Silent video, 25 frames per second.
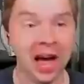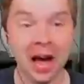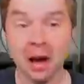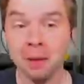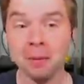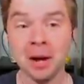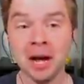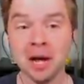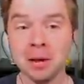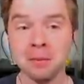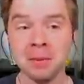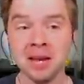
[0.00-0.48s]

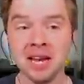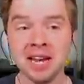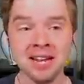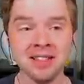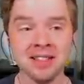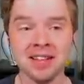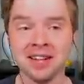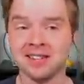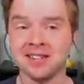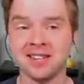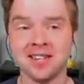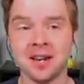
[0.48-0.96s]
That might
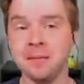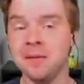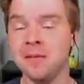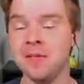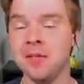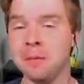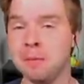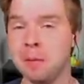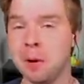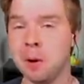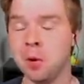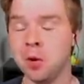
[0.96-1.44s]
mean that some
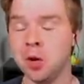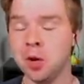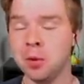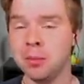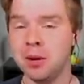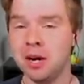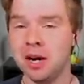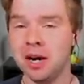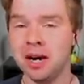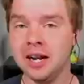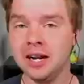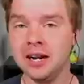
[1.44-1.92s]
of the
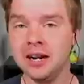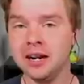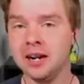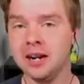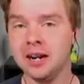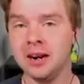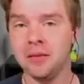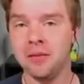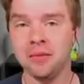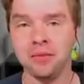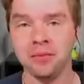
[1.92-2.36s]
Pokemon